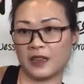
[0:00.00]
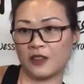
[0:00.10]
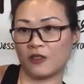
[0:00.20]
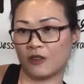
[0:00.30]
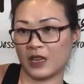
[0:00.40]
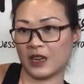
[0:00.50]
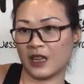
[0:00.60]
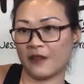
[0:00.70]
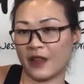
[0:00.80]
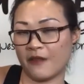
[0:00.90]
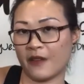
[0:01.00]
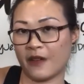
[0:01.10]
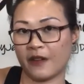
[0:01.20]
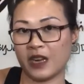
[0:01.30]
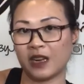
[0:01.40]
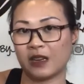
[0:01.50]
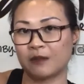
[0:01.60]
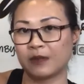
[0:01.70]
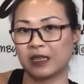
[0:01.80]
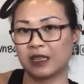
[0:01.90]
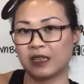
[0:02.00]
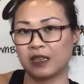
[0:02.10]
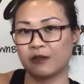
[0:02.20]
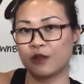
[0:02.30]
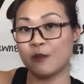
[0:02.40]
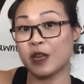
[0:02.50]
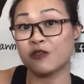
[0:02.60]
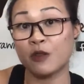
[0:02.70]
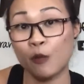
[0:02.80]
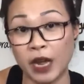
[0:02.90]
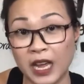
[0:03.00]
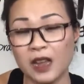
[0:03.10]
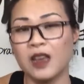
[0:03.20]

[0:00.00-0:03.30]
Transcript: you know, in a very rudimentary way,